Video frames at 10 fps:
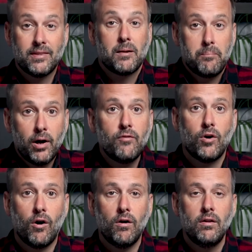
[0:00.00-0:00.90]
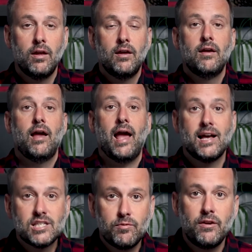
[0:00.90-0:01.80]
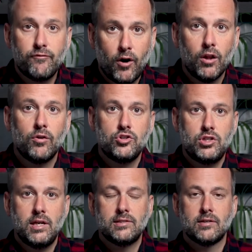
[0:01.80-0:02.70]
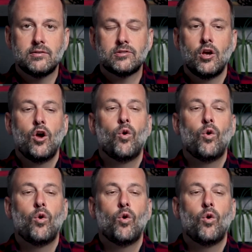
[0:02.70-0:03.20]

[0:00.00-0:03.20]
That above all, as we follow Jesus,